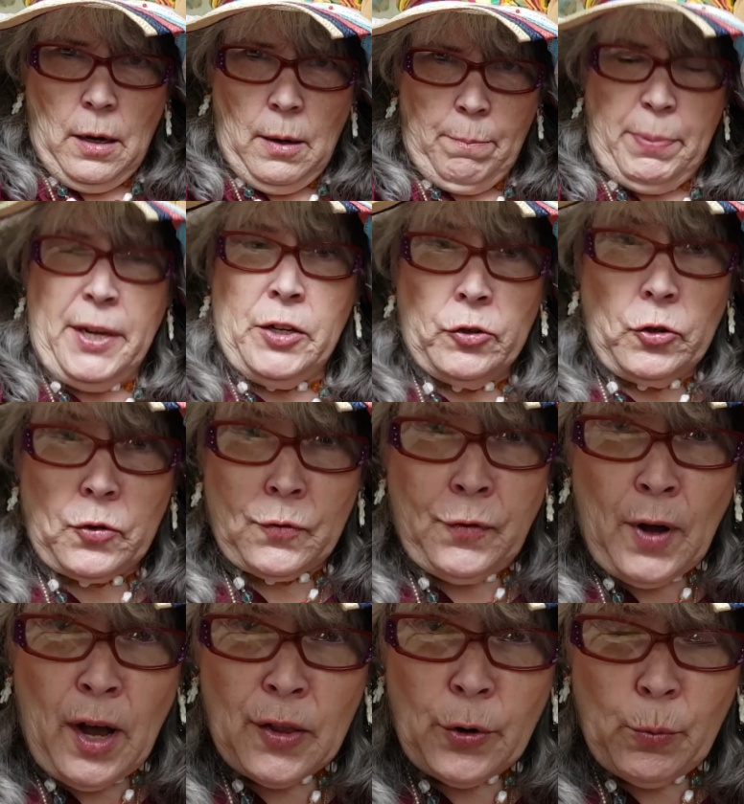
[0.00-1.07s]
Peter's
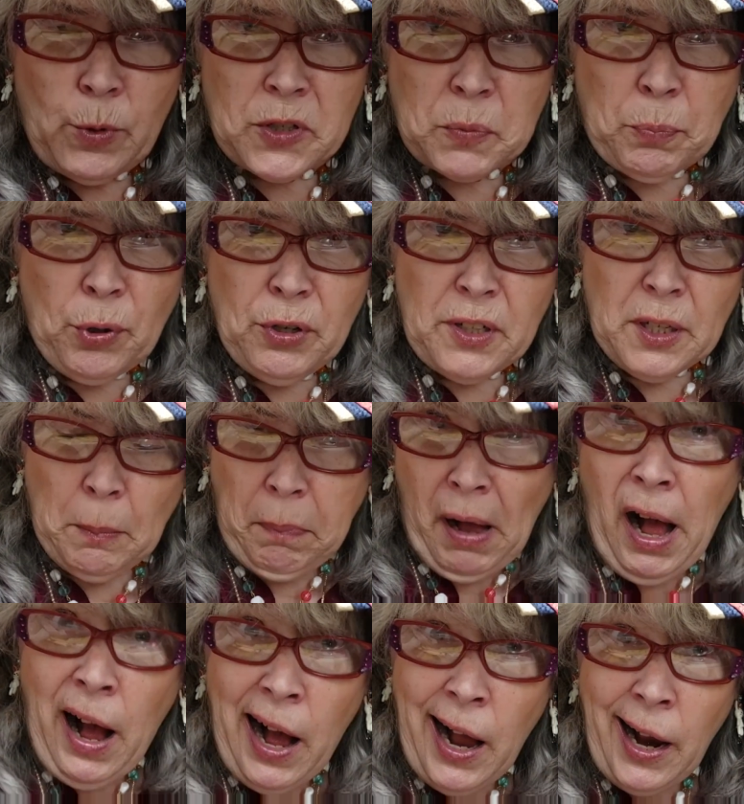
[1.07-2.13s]
father was put in a
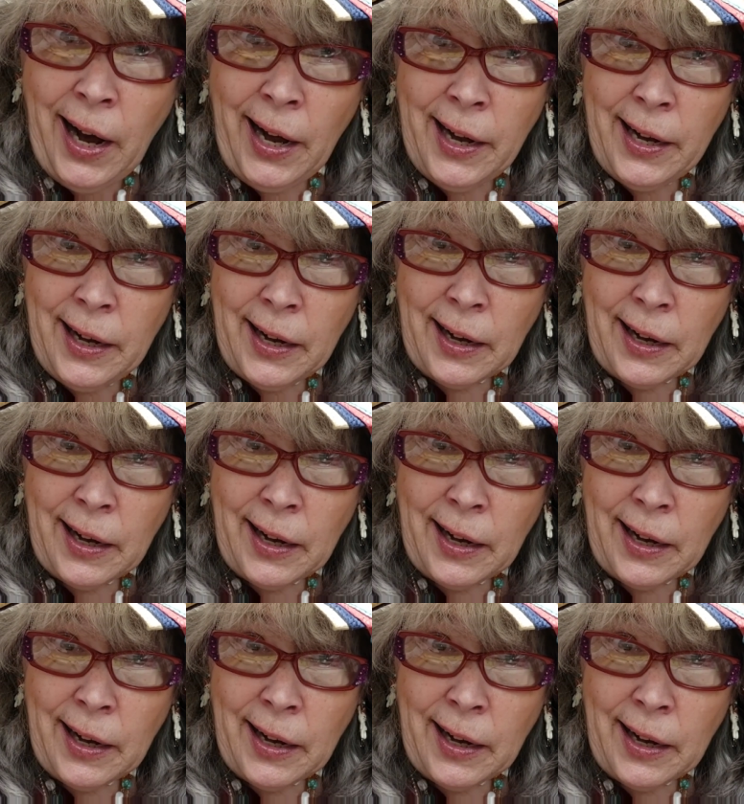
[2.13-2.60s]
pie?